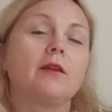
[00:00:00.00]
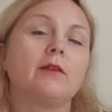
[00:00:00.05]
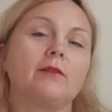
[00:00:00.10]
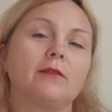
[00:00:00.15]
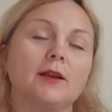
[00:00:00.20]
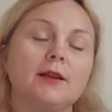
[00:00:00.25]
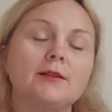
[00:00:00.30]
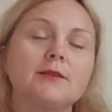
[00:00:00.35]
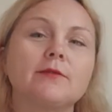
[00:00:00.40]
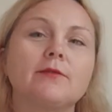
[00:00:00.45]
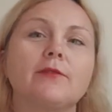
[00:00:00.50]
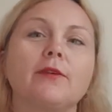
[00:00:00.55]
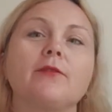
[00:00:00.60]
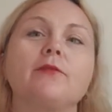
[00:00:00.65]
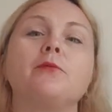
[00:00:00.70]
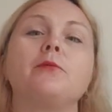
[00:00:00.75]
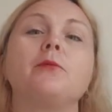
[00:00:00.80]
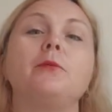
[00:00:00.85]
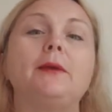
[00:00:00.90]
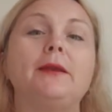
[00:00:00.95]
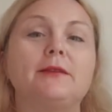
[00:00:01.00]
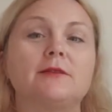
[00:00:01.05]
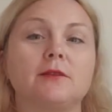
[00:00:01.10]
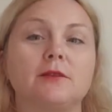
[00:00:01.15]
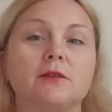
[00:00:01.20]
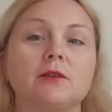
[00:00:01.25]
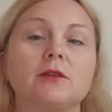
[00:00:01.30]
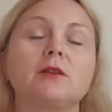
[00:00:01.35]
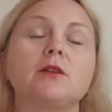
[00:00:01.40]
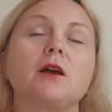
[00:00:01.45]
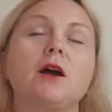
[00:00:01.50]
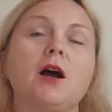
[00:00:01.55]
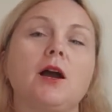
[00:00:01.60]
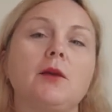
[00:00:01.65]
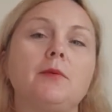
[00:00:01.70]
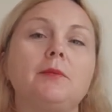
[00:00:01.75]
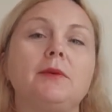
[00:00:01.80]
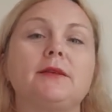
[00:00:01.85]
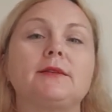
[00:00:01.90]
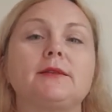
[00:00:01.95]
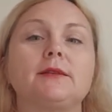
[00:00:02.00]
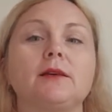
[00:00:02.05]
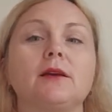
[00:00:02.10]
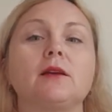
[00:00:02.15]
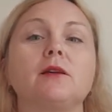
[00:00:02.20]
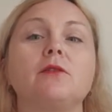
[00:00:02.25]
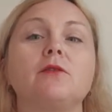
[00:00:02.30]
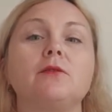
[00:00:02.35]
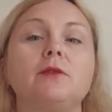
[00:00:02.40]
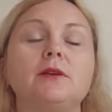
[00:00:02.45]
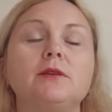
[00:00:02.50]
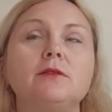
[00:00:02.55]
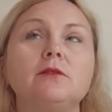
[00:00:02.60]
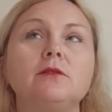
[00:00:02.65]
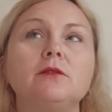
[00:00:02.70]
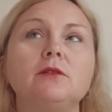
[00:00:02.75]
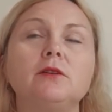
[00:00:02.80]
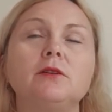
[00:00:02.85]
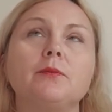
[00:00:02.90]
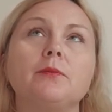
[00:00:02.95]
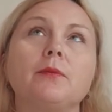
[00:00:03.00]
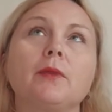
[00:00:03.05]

That's the wizard, IPsec Wizard.